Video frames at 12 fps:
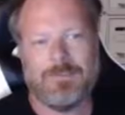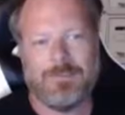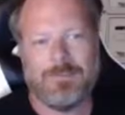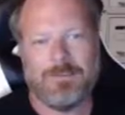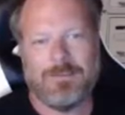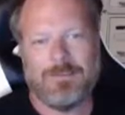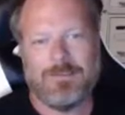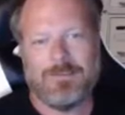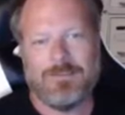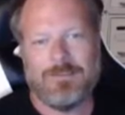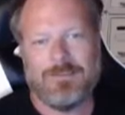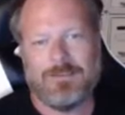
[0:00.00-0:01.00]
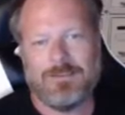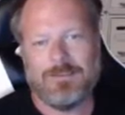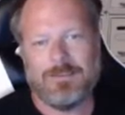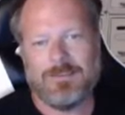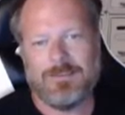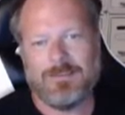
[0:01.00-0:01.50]

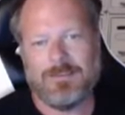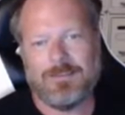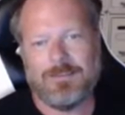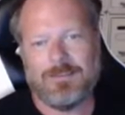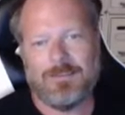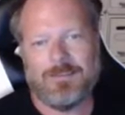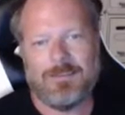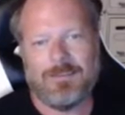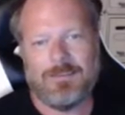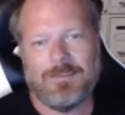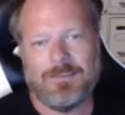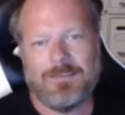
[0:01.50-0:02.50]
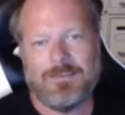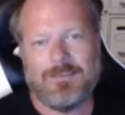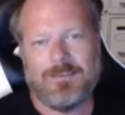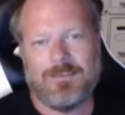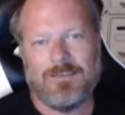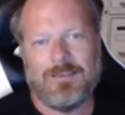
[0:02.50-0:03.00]

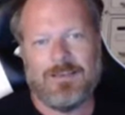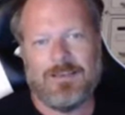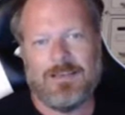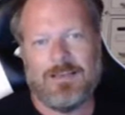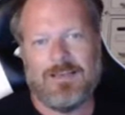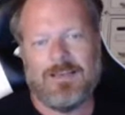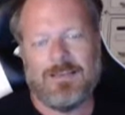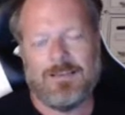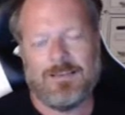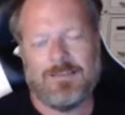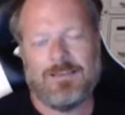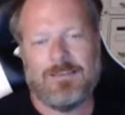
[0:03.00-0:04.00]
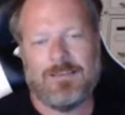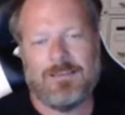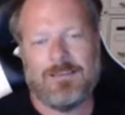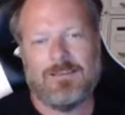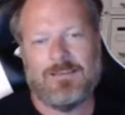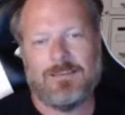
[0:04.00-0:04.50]

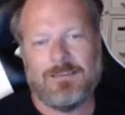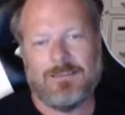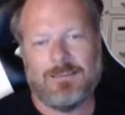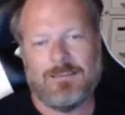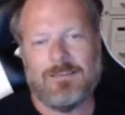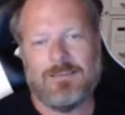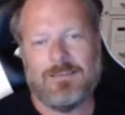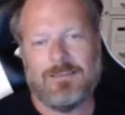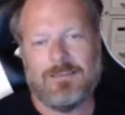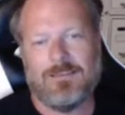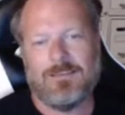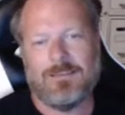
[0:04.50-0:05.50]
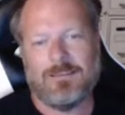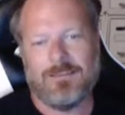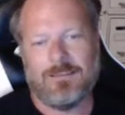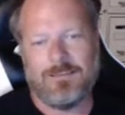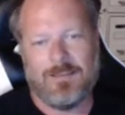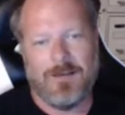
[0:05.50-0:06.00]

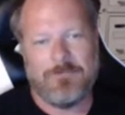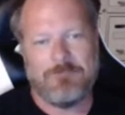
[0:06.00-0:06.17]
(not speaking)